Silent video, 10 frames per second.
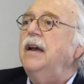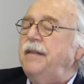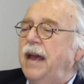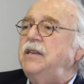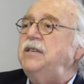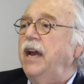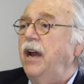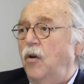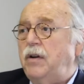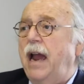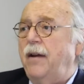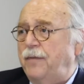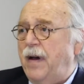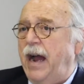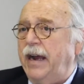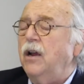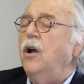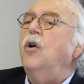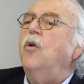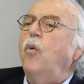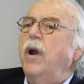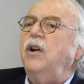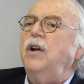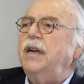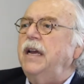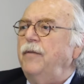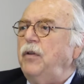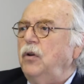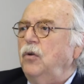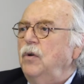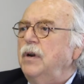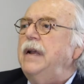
They say, okay, fine, we're going to give you